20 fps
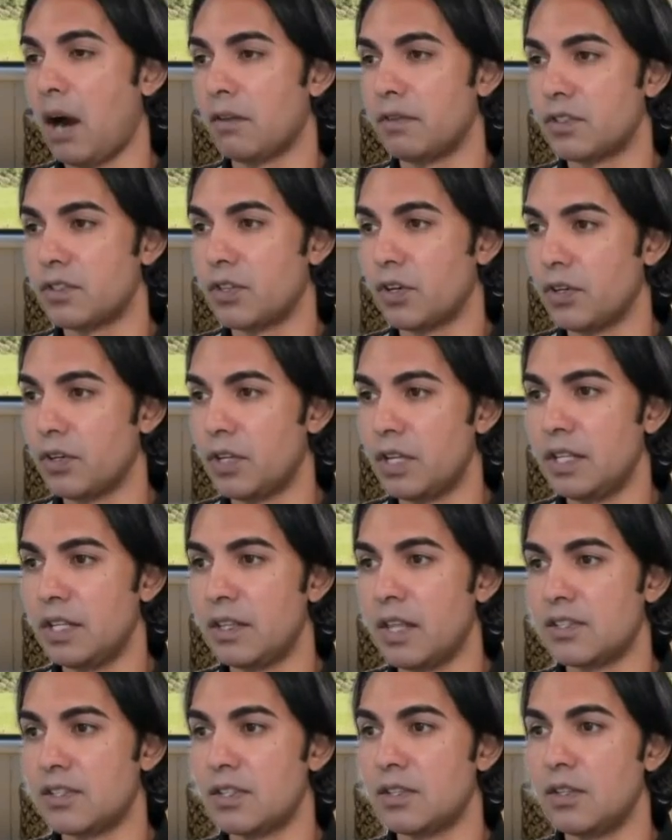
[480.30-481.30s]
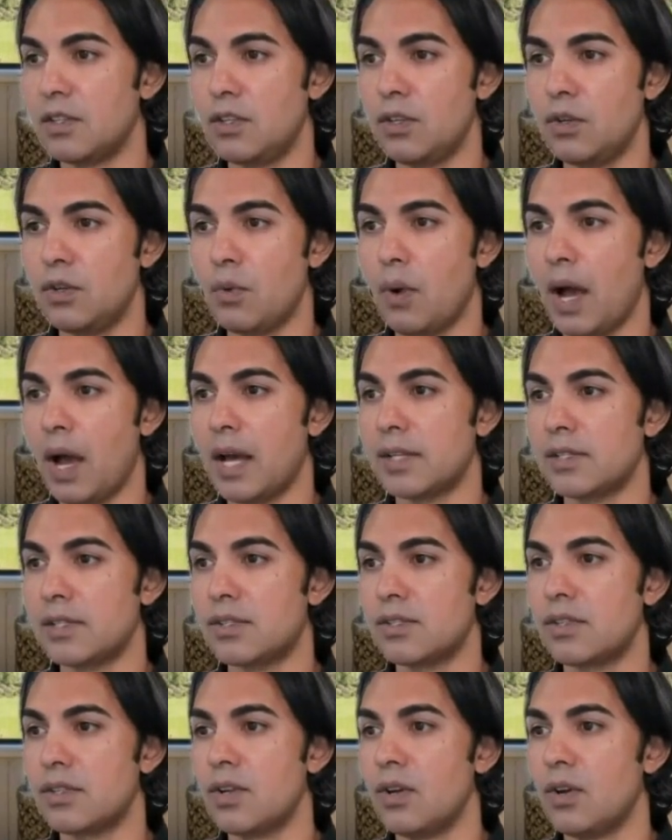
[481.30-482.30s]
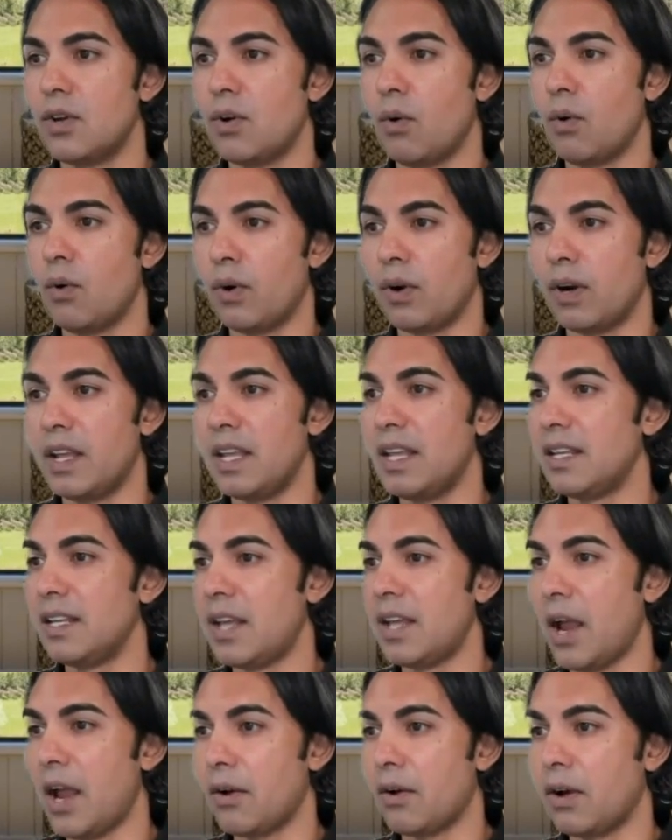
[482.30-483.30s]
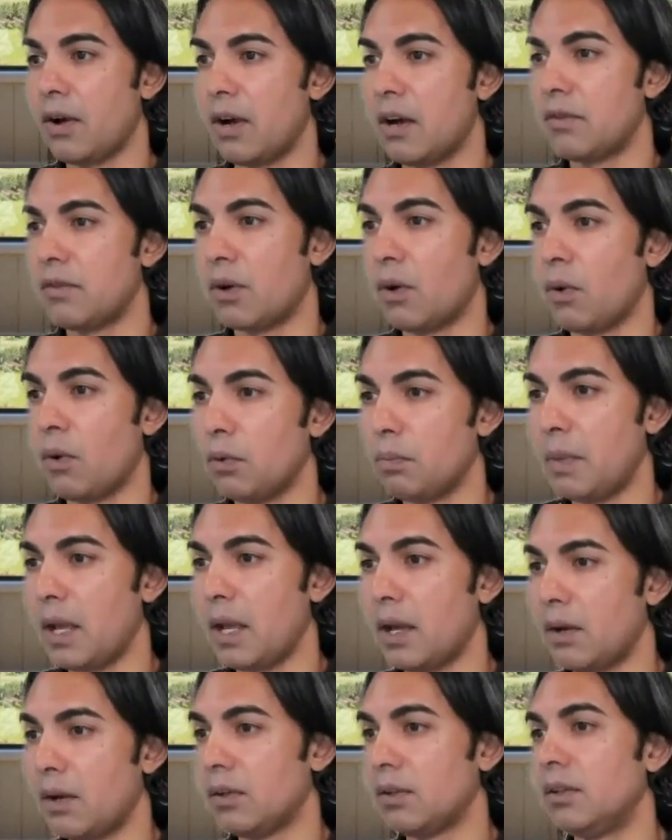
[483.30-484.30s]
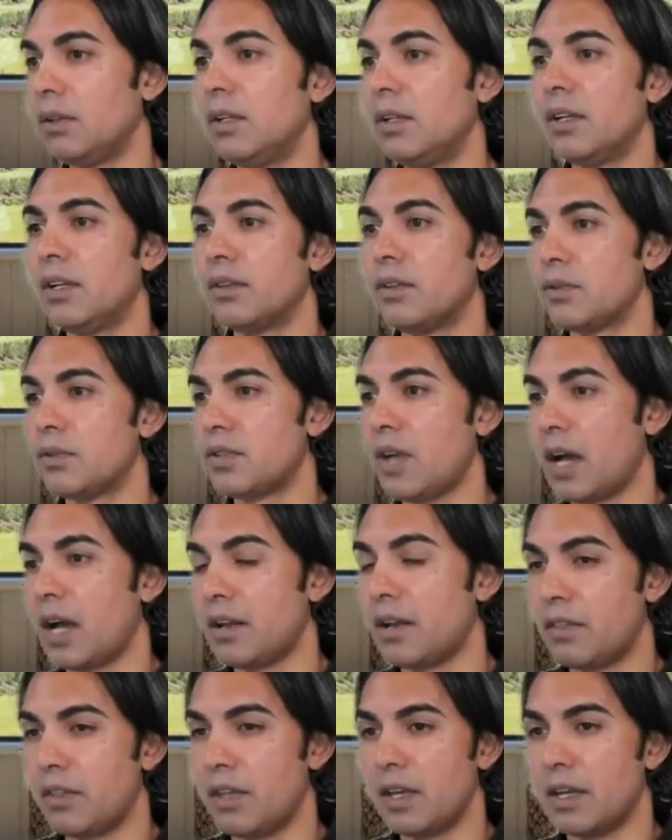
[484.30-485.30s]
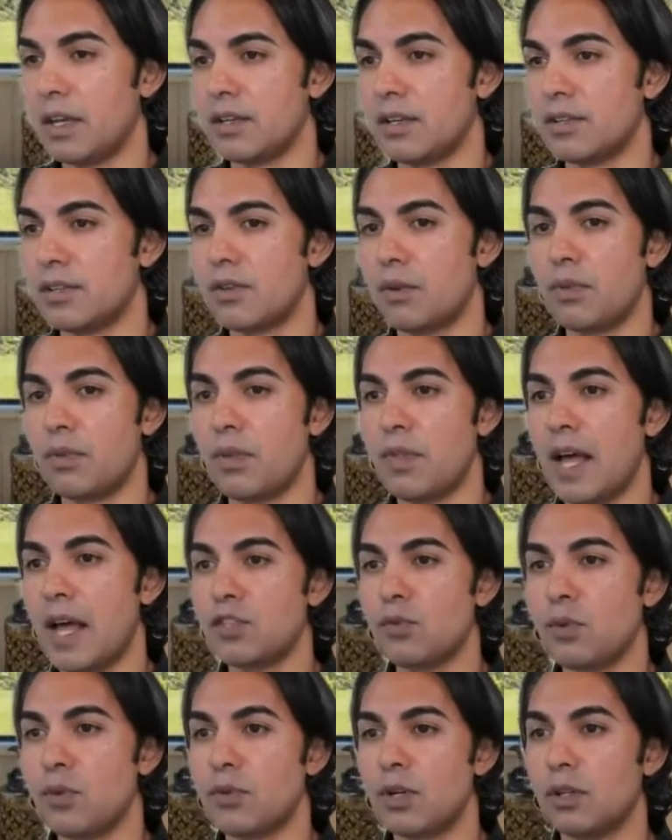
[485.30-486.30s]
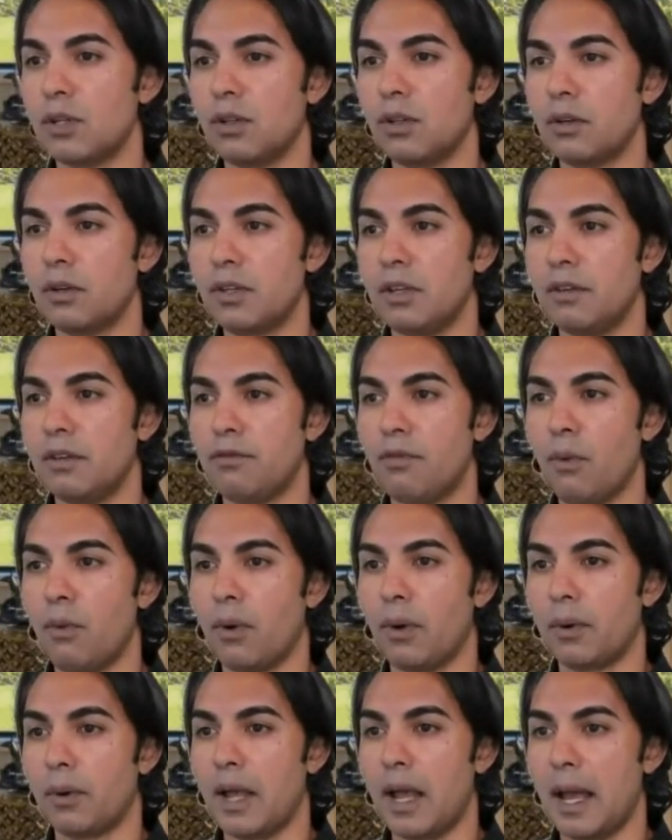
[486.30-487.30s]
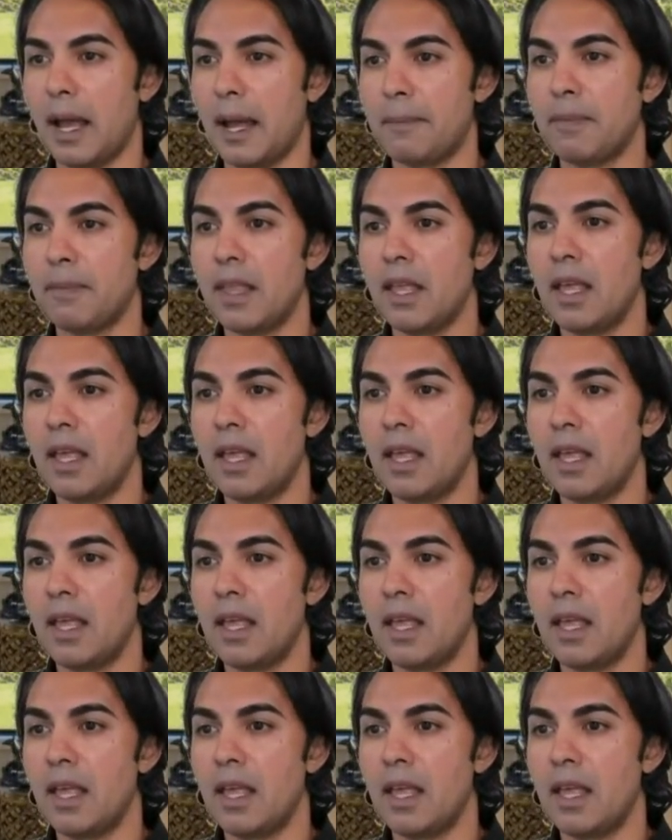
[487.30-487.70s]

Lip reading: of attorney that's in the U.S. or in care of or hold mail, those kind of things? So that's what they're looking for, okay?